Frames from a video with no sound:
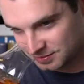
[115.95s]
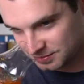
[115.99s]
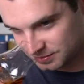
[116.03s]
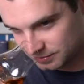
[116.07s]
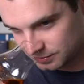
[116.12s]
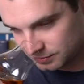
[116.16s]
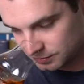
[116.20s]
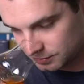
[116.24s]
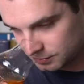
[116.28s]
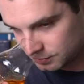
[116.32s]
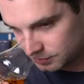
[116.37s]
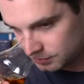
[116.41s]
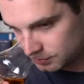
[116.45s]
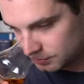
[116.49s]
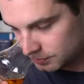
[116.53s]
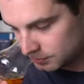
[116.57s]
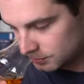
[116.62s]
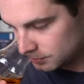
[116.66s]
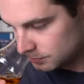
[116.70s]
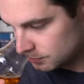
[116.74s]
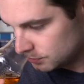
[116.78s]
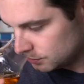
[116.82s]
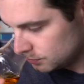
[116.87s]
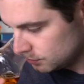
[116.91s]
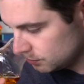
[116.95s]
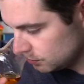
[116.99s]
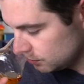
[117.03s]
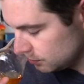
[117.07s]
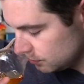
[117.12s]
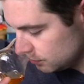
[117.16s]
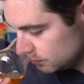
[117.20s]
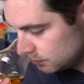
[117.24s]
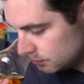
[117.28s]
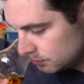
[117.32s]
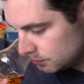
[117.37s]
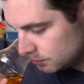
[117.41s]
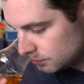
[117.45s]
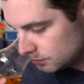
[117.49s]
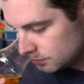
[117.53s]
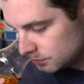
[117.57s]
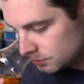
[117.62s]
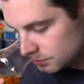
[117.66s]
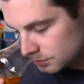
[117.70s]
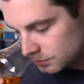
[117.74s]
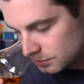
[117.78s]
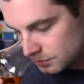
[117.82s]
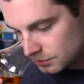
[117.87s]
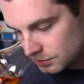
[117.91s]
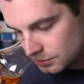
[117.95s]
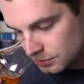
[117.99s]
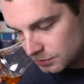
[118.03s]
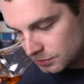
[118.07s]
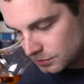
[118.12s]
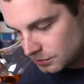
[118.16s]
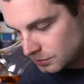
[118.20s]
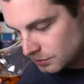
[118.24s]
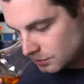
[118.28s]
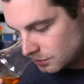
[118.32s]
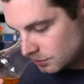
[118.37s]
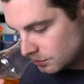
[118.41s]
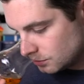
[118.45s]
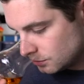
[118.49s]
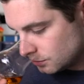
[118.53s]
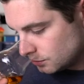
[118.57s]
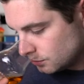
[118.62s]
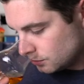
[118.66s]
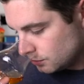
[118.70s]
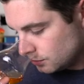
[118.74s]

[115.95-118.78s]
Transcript: No one is speaking in this clip.